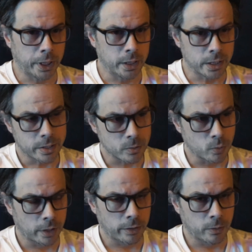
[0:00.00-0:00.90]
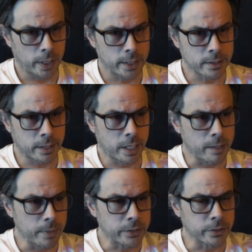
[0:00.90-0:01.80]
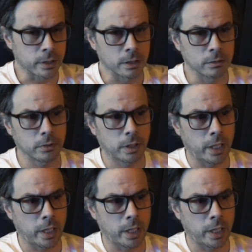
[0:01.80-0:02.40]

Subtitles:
But this is one of the ways that I mentor.